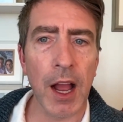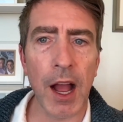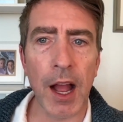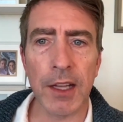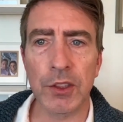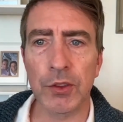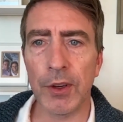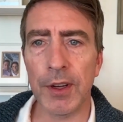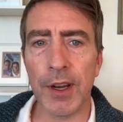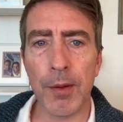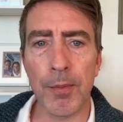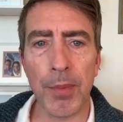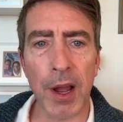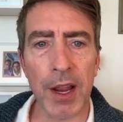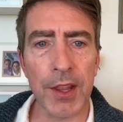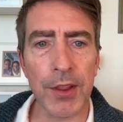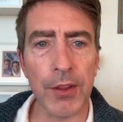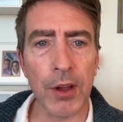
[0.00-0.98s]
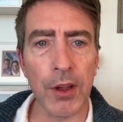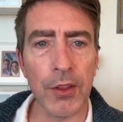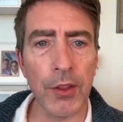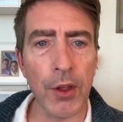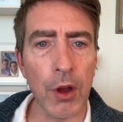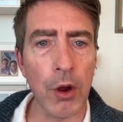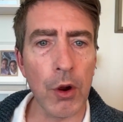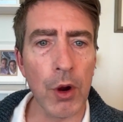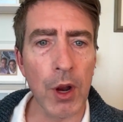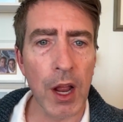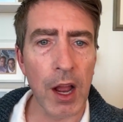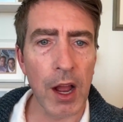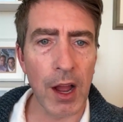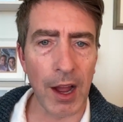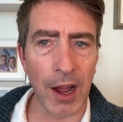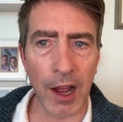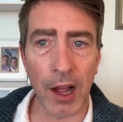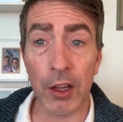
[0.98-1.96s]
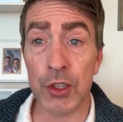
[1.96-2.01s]
It's written in Python though.
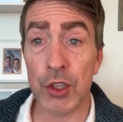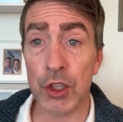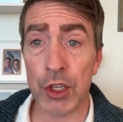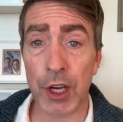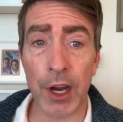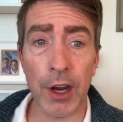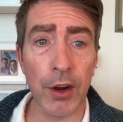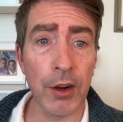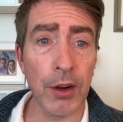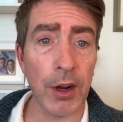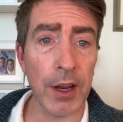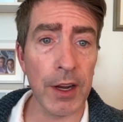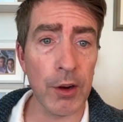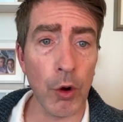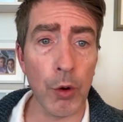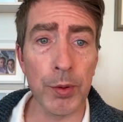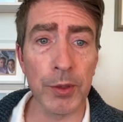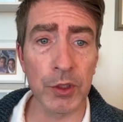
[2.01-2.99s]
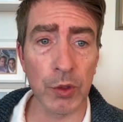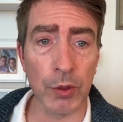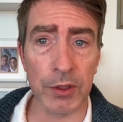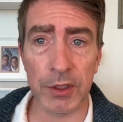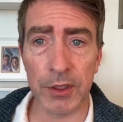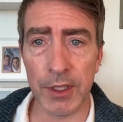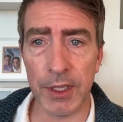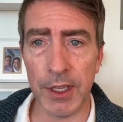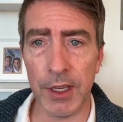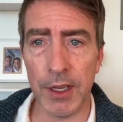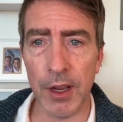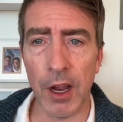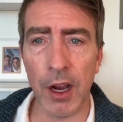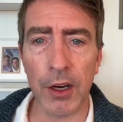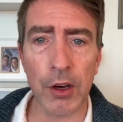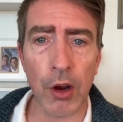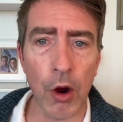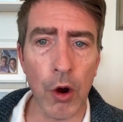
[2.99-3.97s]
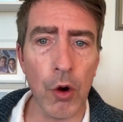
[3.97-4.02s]
I'll share and open source the
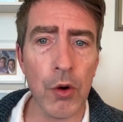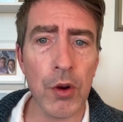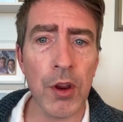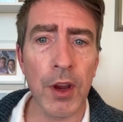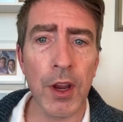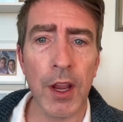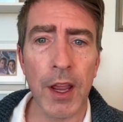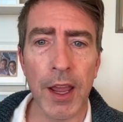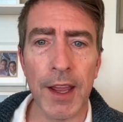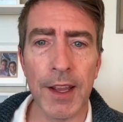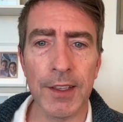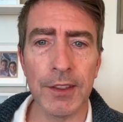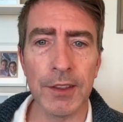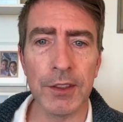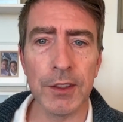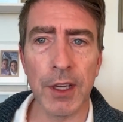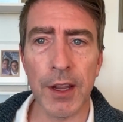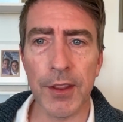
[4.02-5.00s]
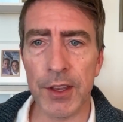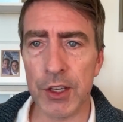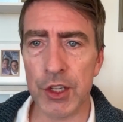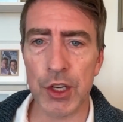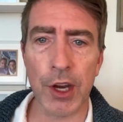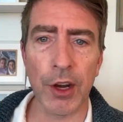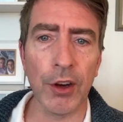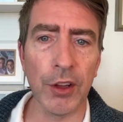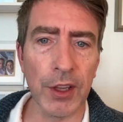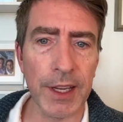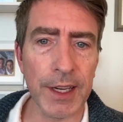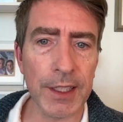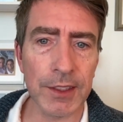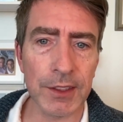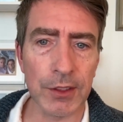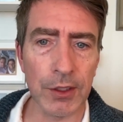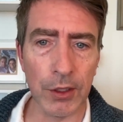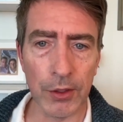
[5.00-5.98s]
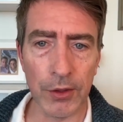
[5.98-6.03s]
code and then share a
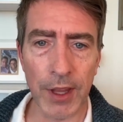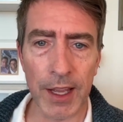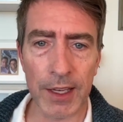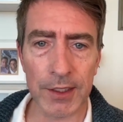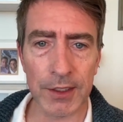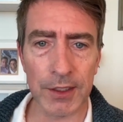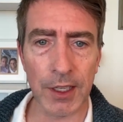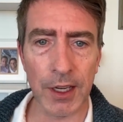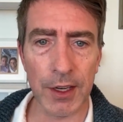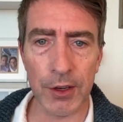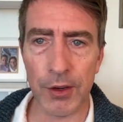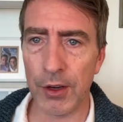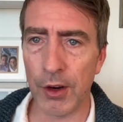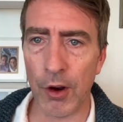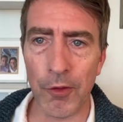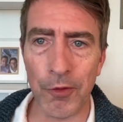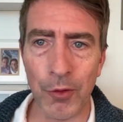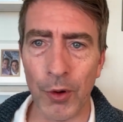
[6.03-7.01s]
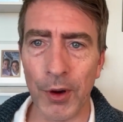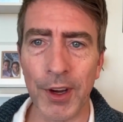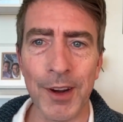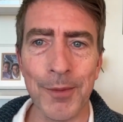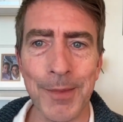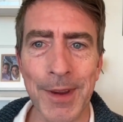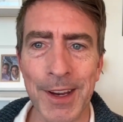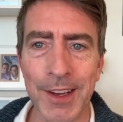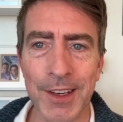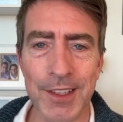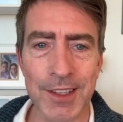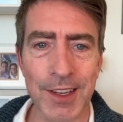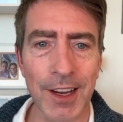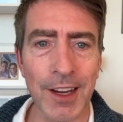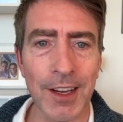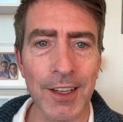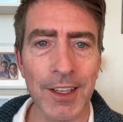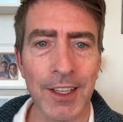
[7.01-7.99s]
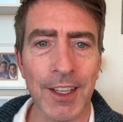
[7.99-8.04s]
link so that you can go fork it and make
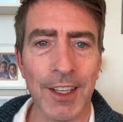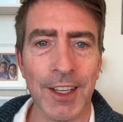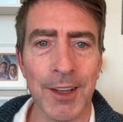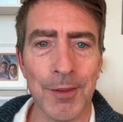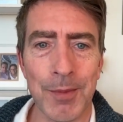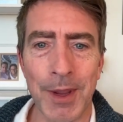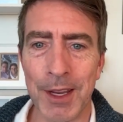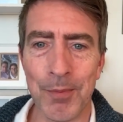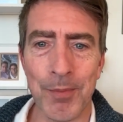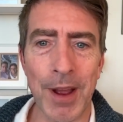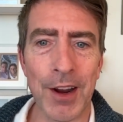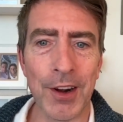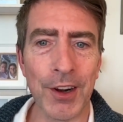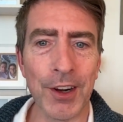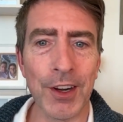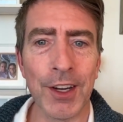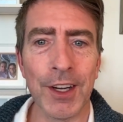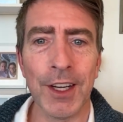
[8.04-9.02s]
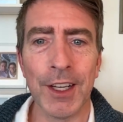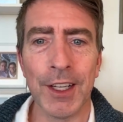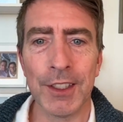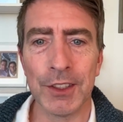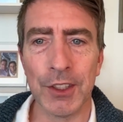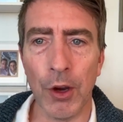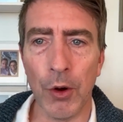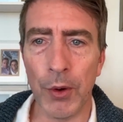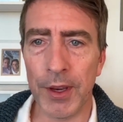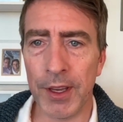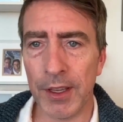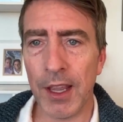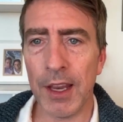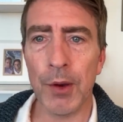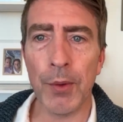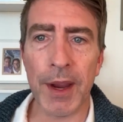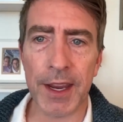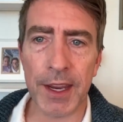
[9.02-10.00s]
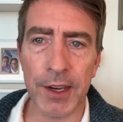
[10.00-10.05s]
it better. So
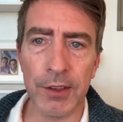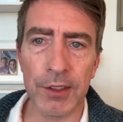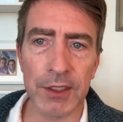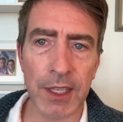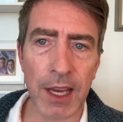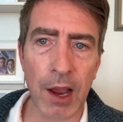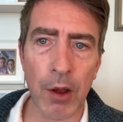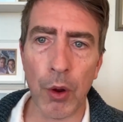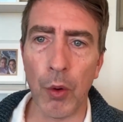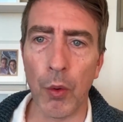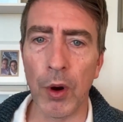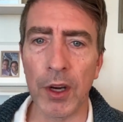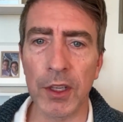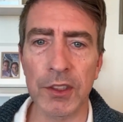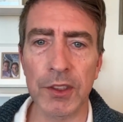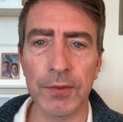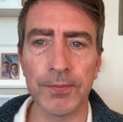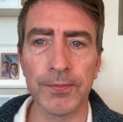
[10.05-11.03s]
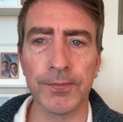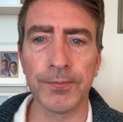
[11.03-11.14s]
anyway, here's how it works.